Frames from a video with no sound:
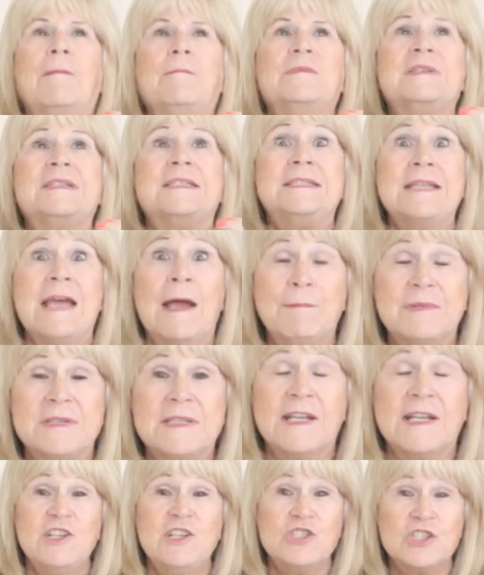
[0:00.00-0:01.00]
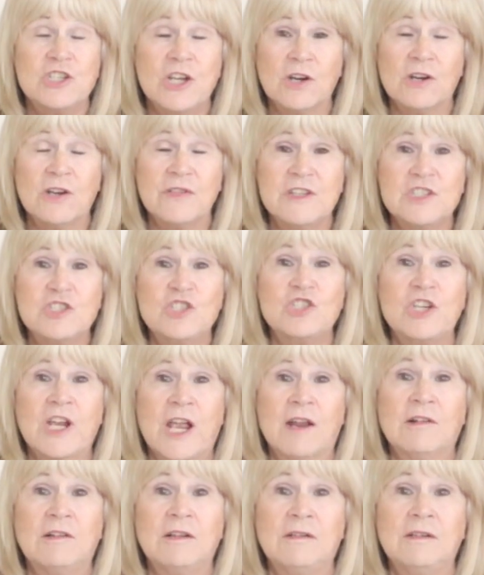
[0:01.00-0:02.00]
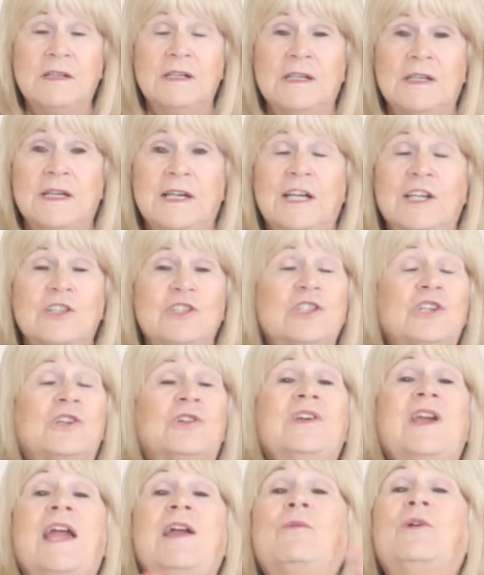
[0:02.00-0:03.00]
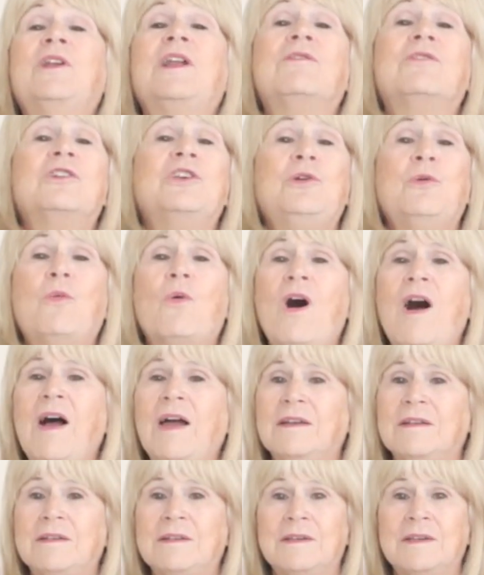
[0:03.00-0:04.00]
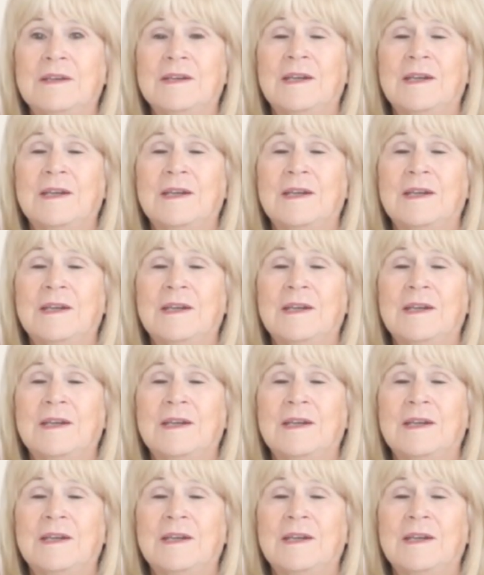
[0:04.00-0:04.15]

steps share on this channel to create whatever you want,